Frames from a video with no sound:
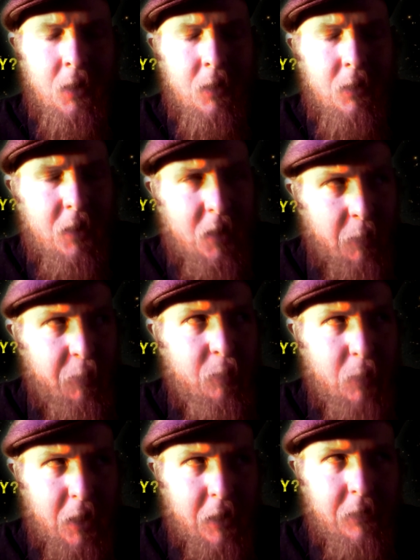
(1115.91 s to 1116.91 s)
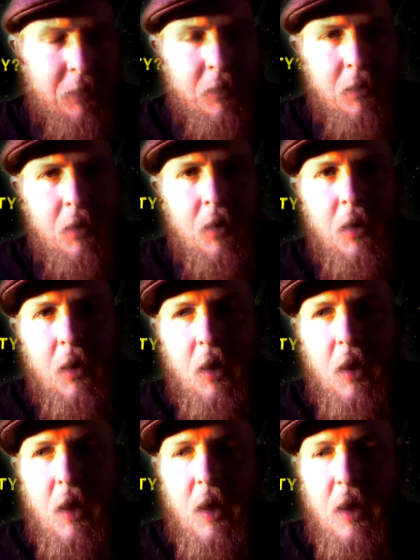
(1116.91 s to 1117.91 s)
that come to mind.
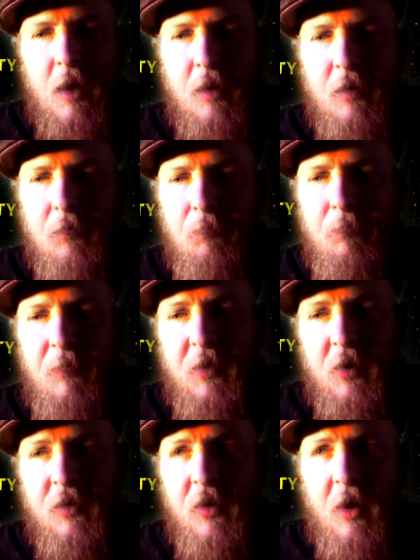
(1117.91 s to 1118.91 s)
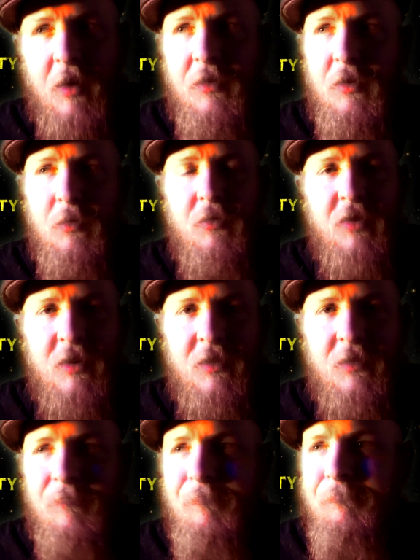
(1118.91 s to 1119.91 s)
And there's also
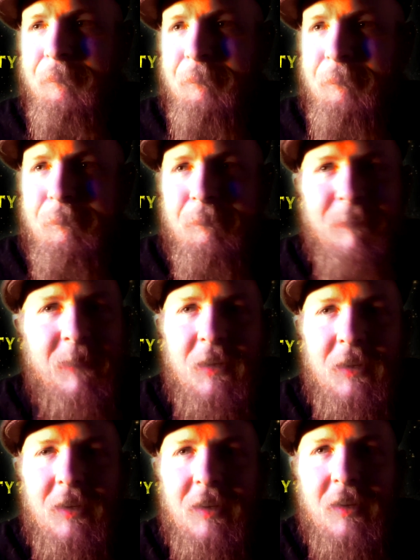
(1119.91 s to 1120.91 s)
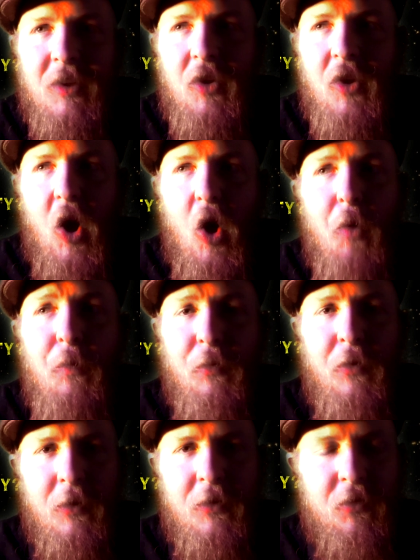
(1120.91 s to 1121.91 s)
just the
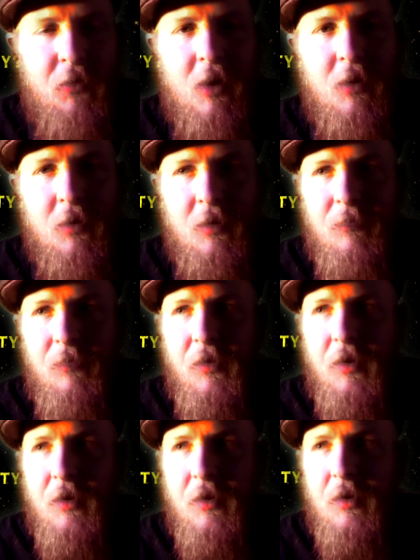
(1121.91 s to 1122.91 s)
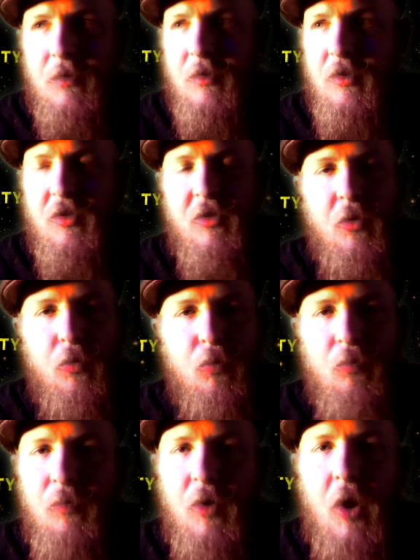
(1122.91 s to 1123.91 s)
hopeful struggle, just the
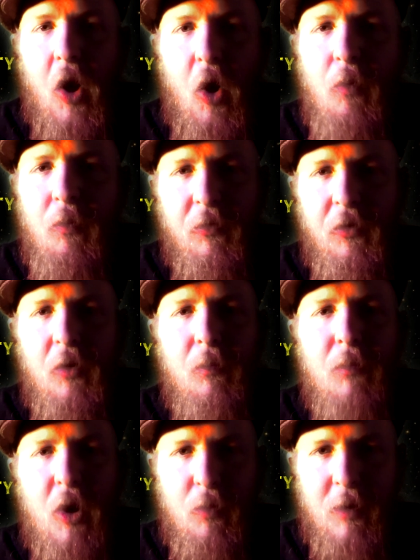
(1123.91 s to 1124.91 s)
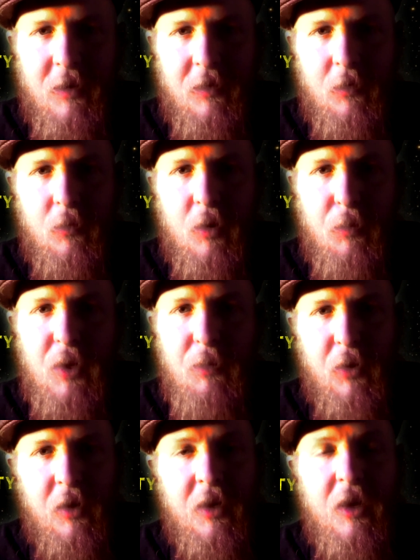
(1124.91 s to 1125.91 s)
hopeful moment where
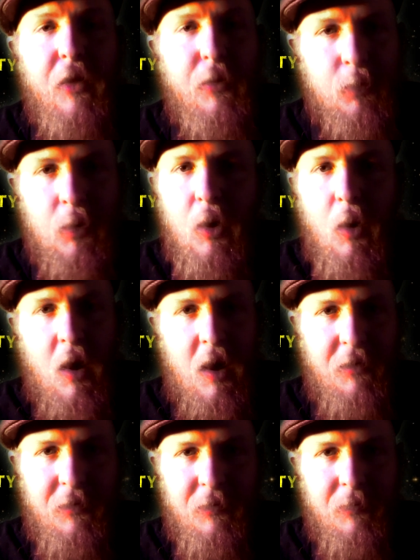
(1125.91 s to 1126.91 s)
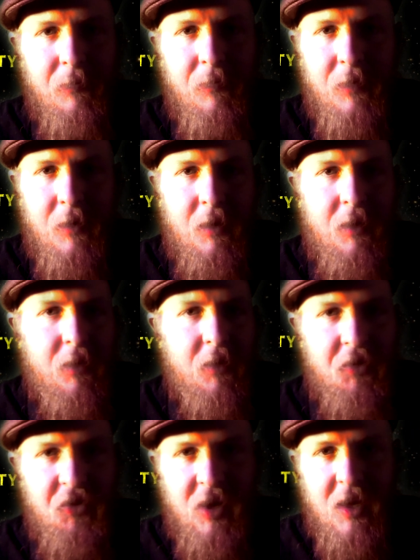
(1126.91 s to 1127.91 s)
people are going to throw off the
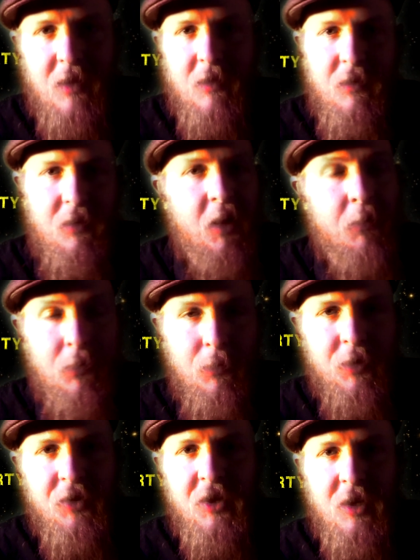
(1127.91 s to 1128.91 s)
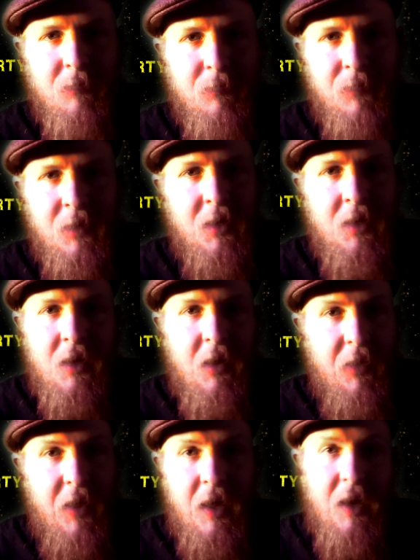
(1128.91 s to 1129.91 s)
chains of a regime
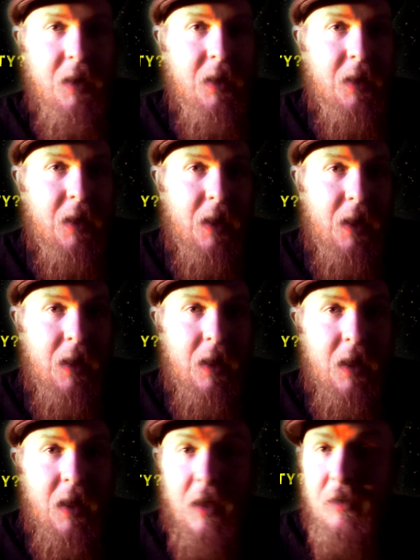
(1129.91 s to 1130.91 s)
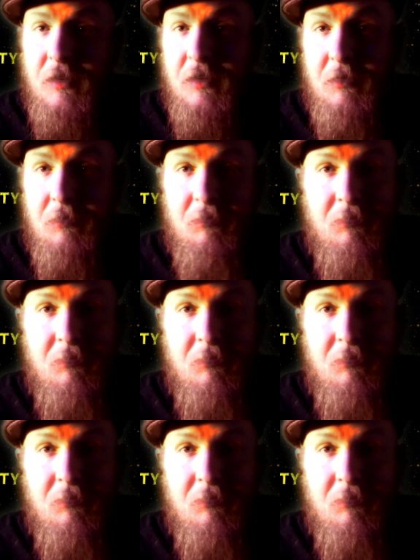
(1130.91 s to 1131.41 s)
that has